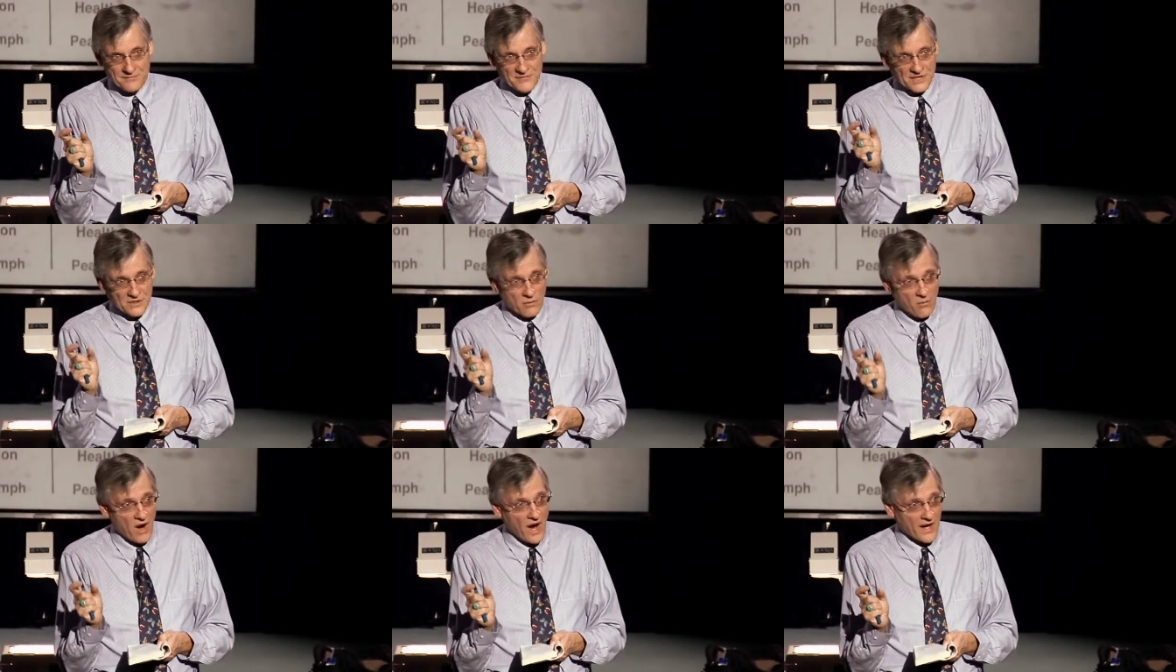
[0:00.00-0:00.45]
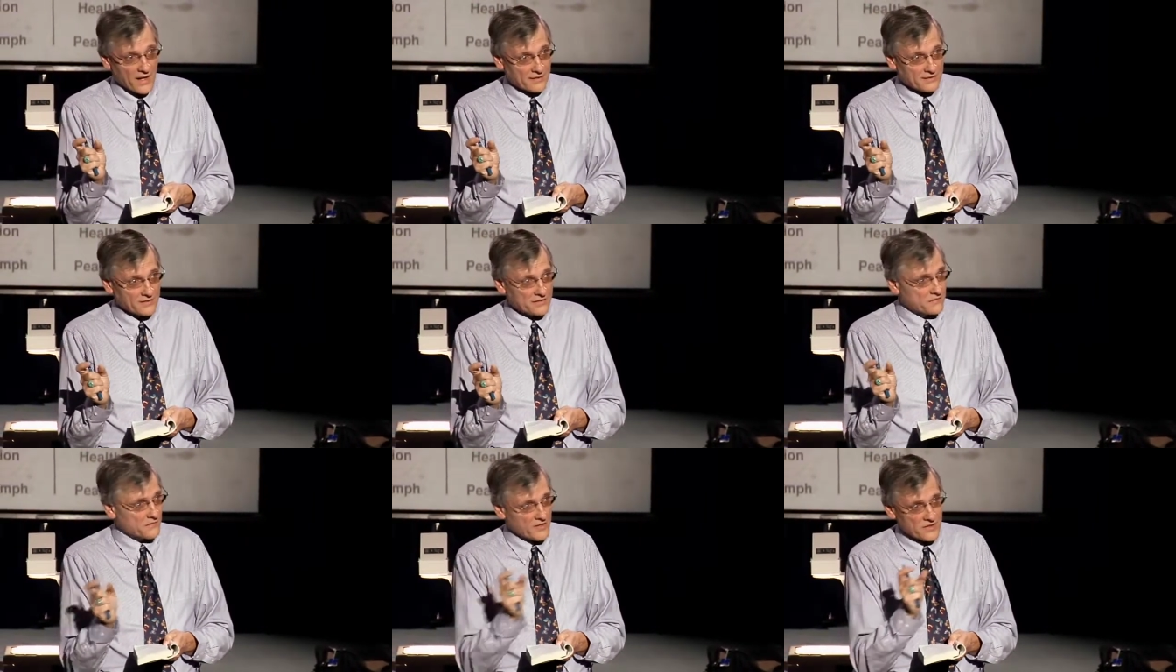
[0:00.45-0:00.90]
be
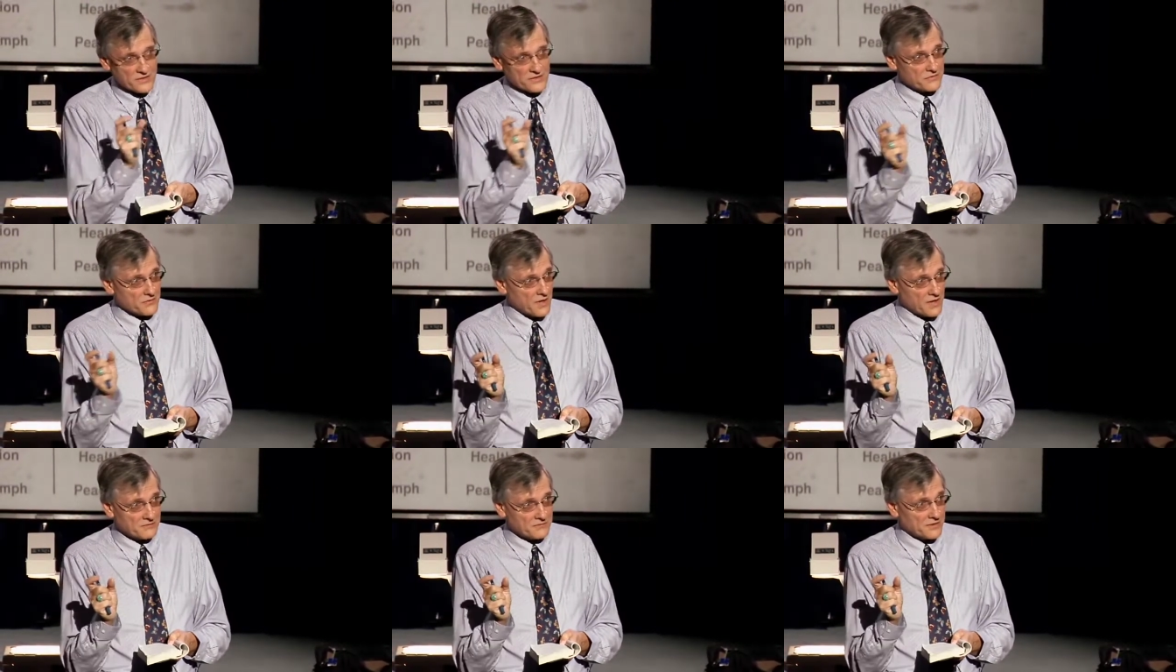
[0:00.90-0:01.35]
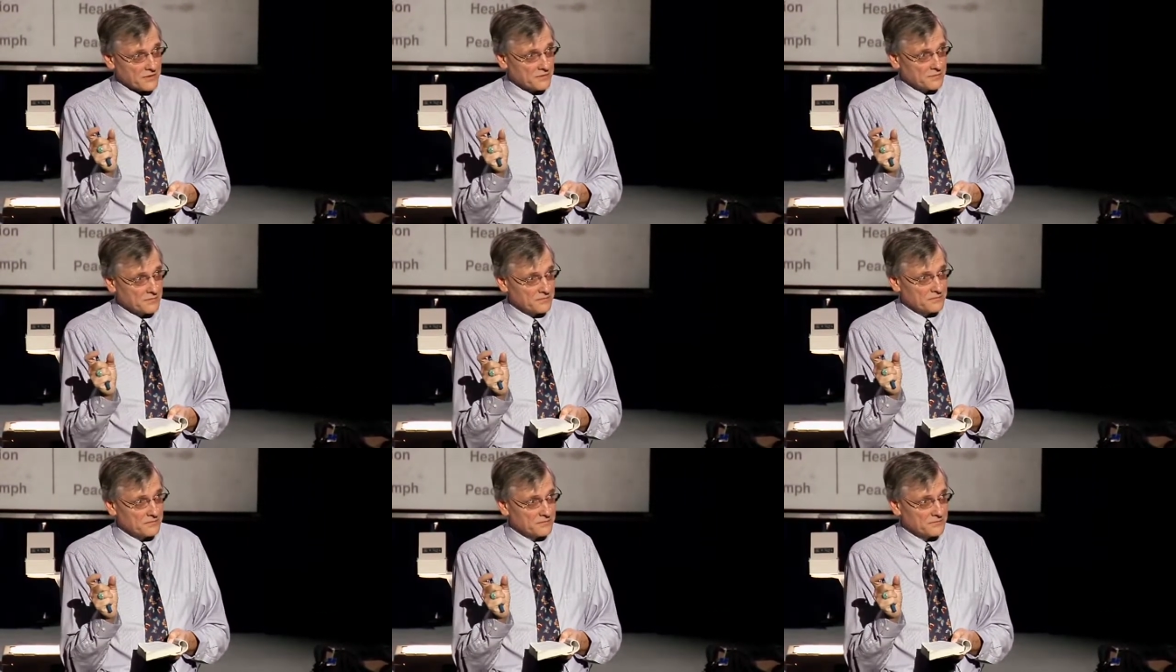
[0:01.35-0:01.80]
quiet. It's a very strong
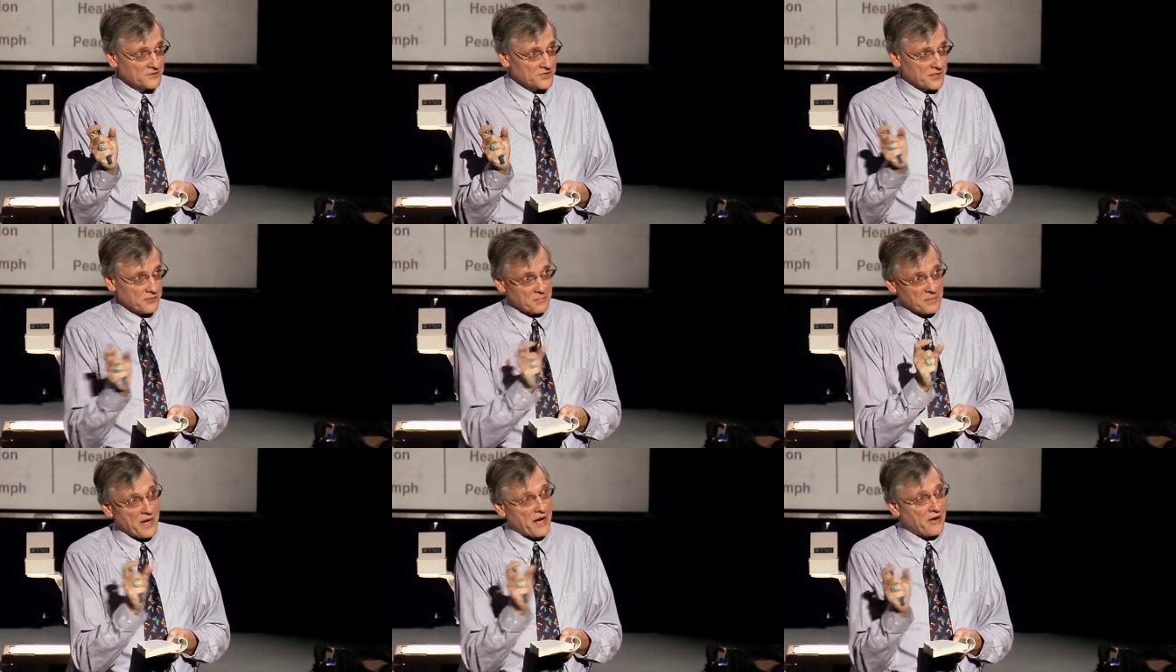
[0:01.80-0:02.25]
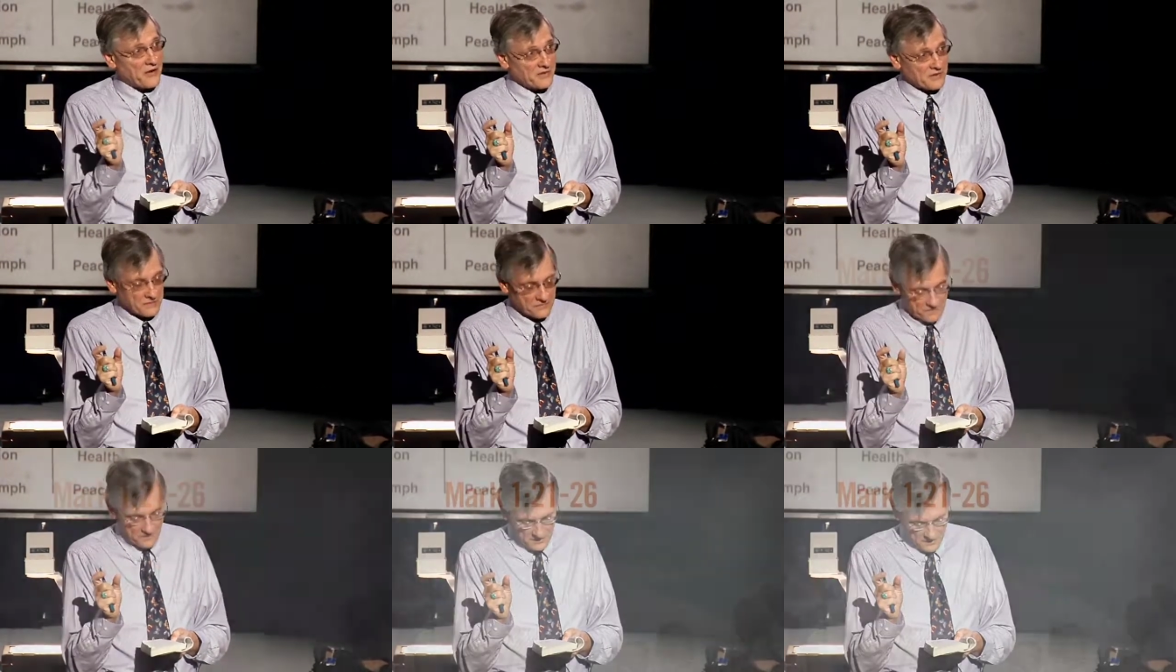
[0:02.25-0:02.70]
verb, it's an
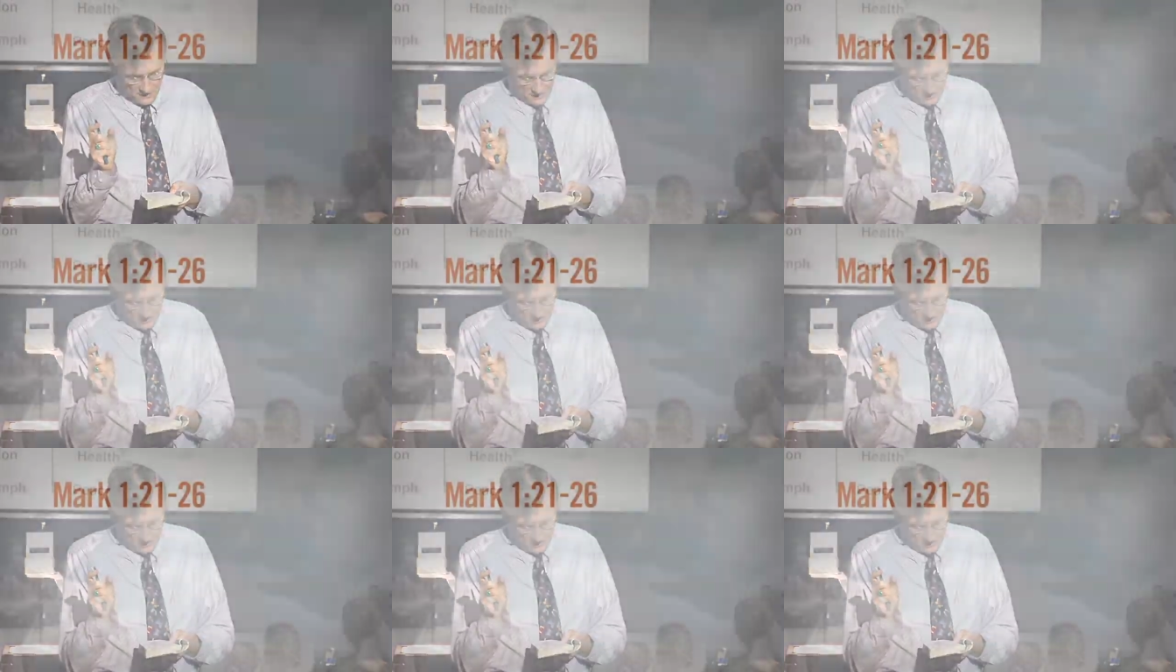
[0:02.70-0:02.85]
imperative.